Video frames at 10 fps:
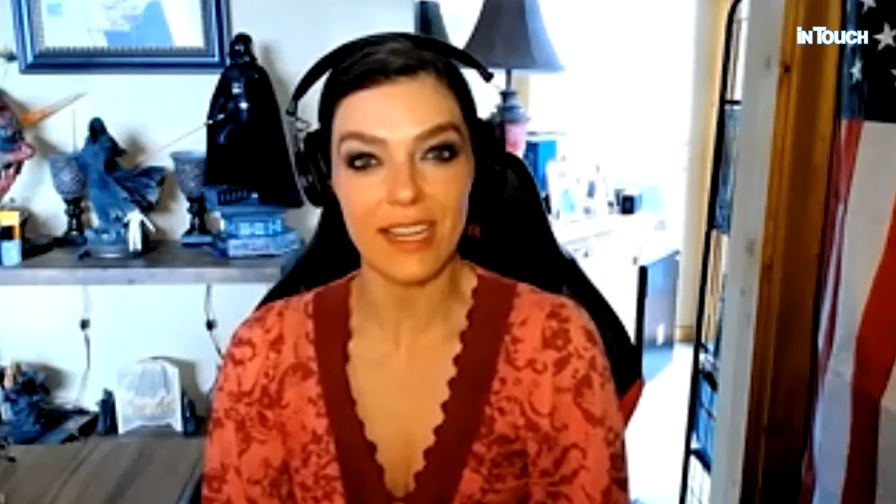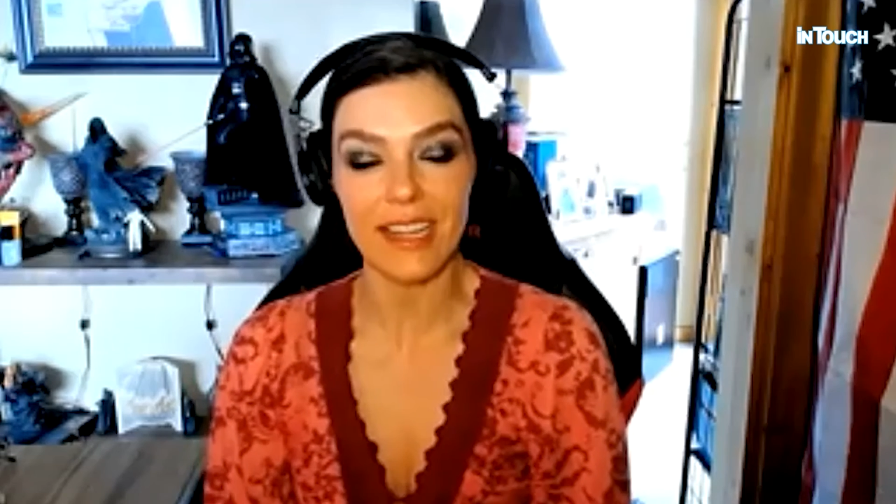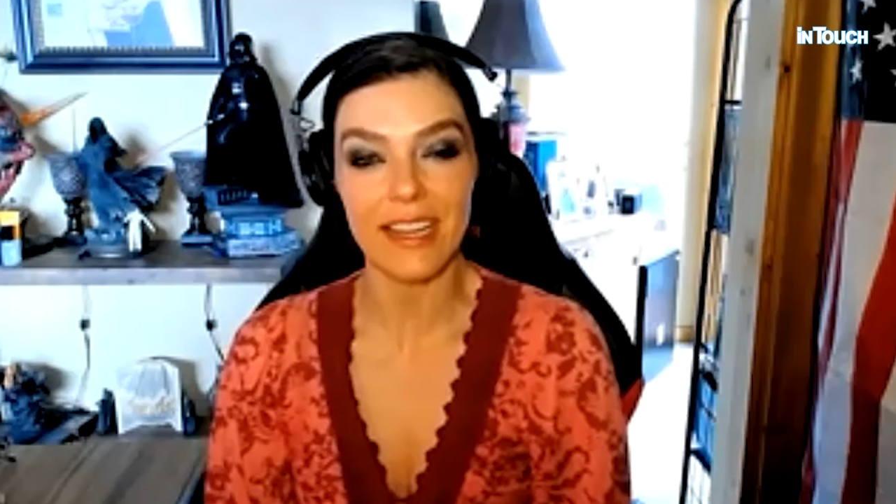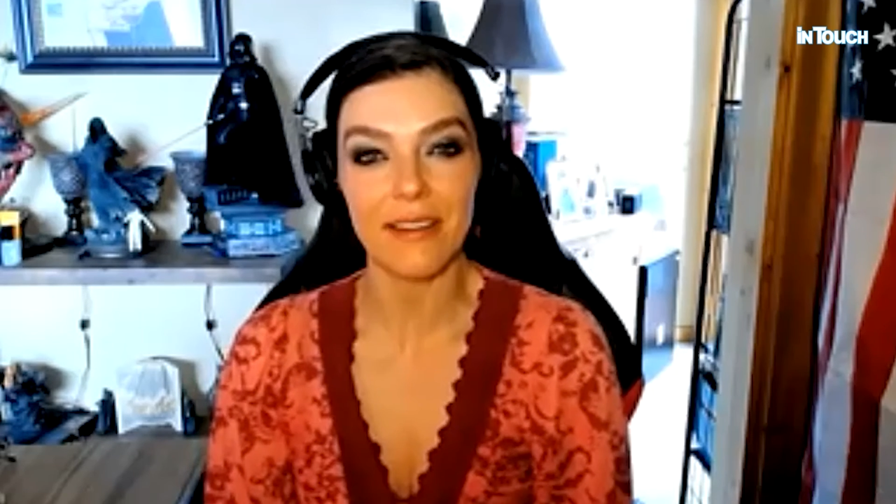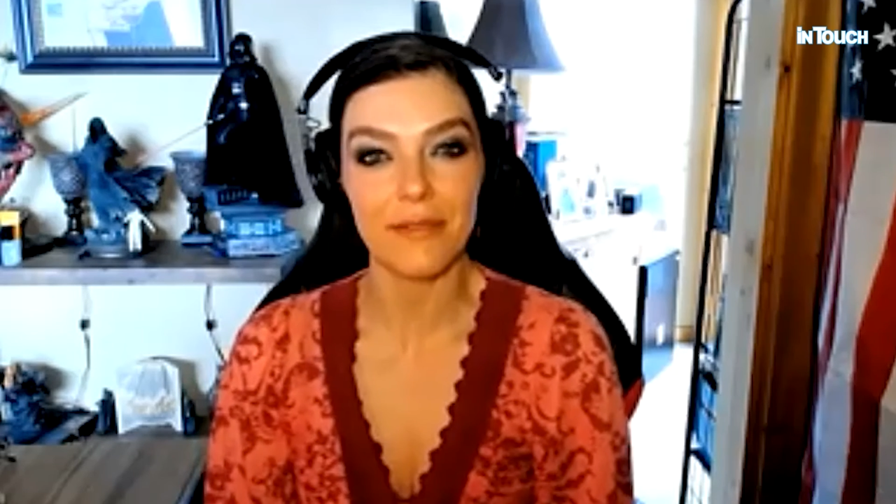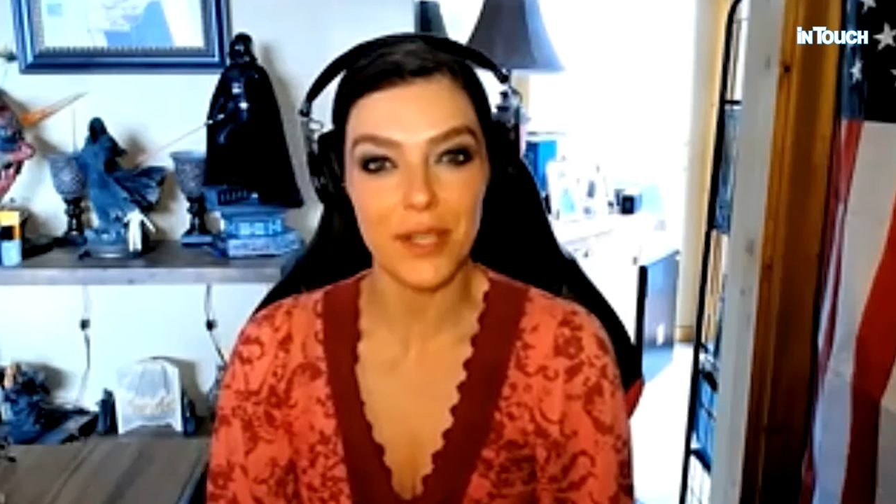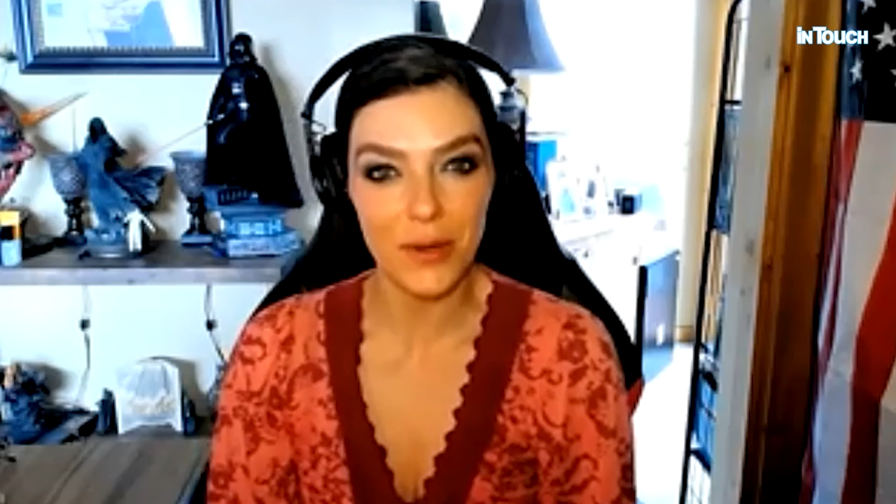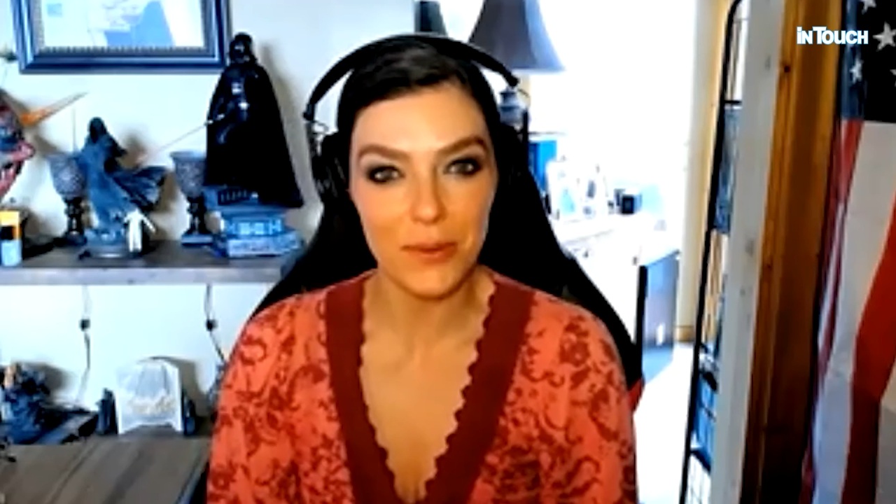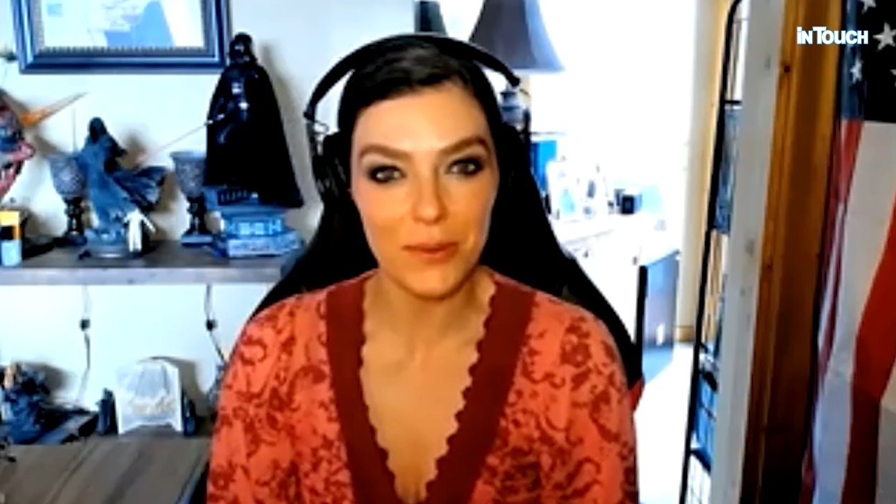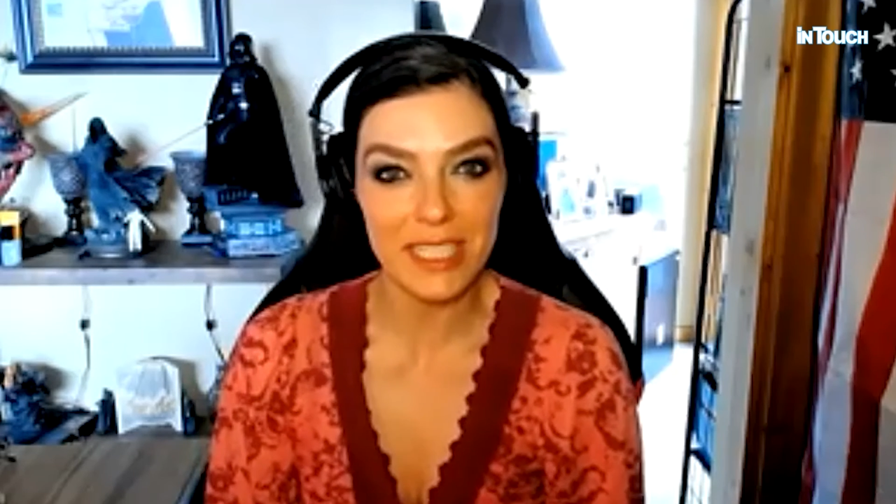I have
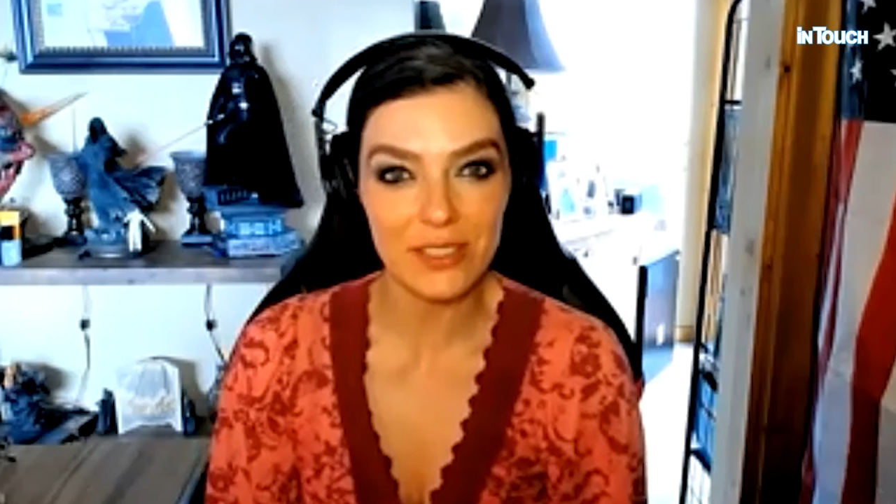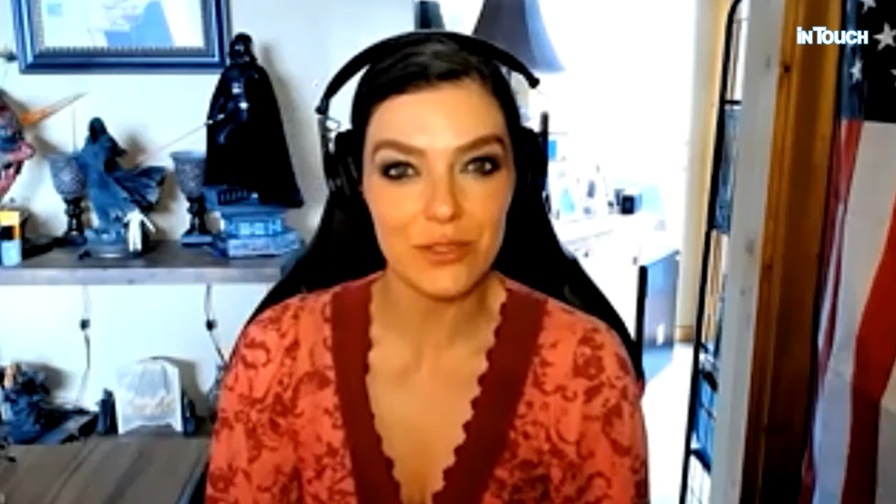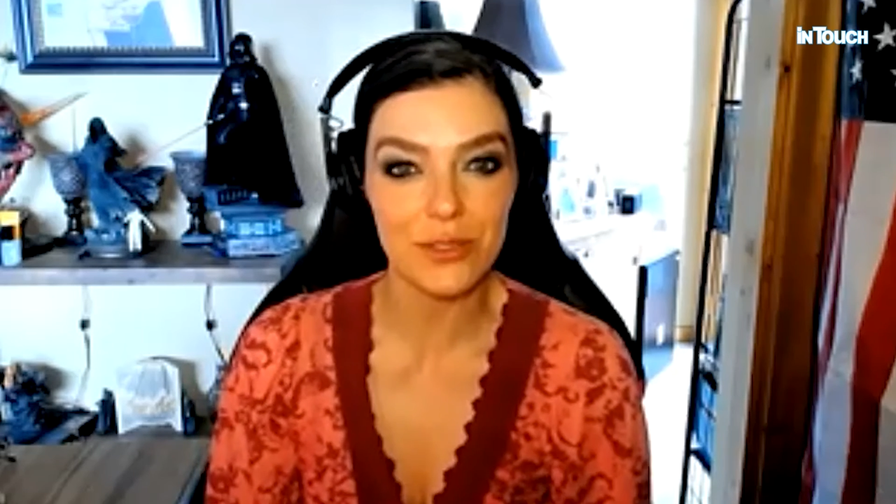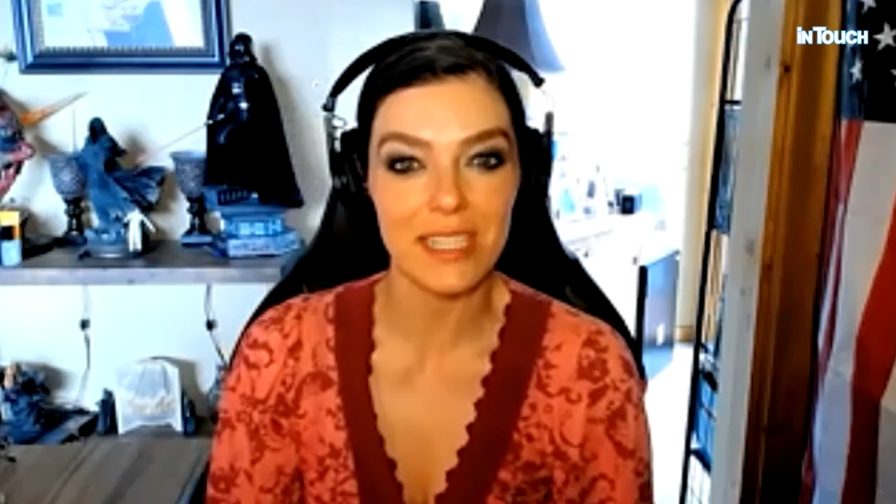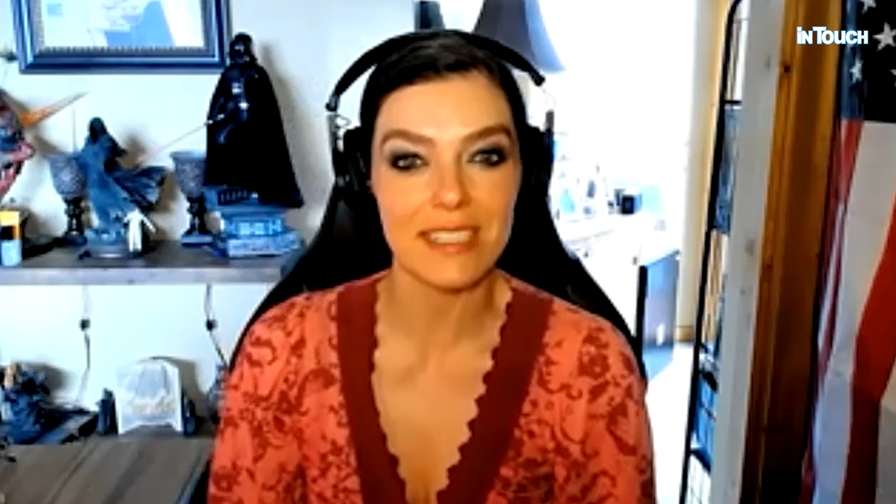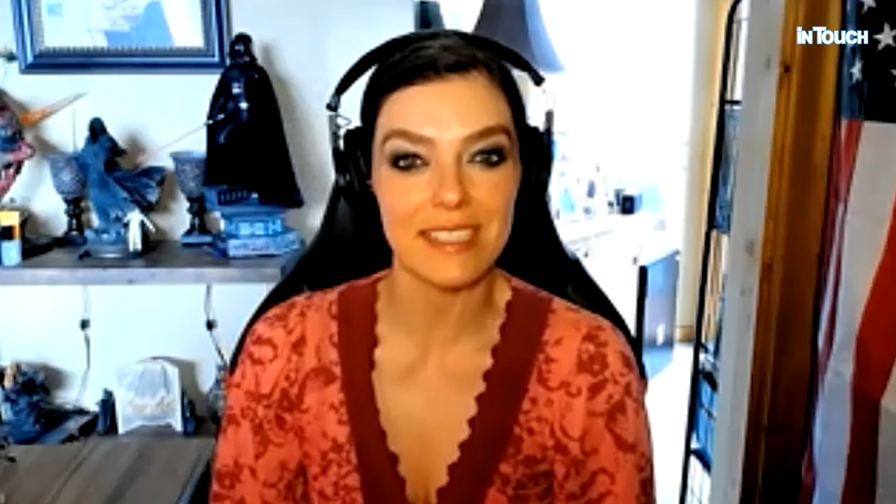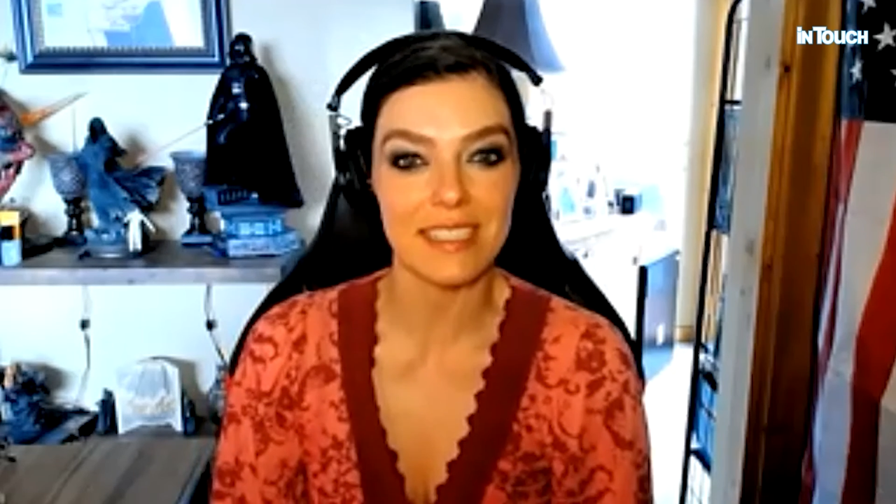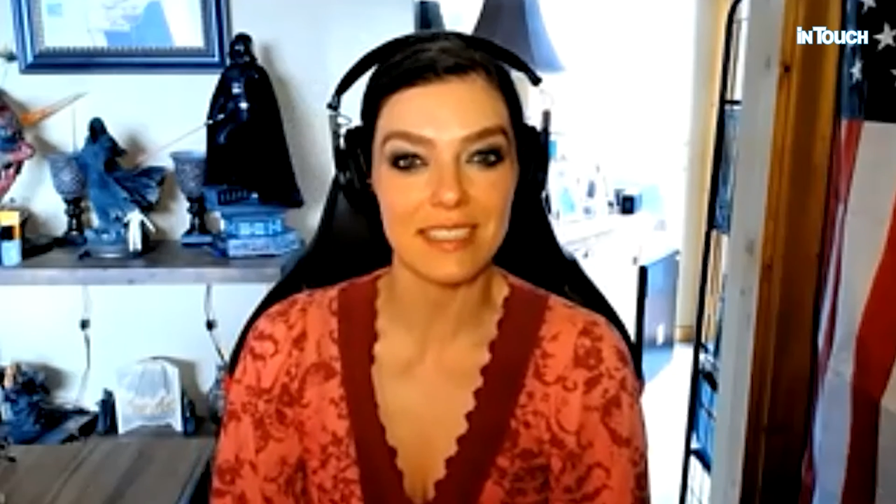no interest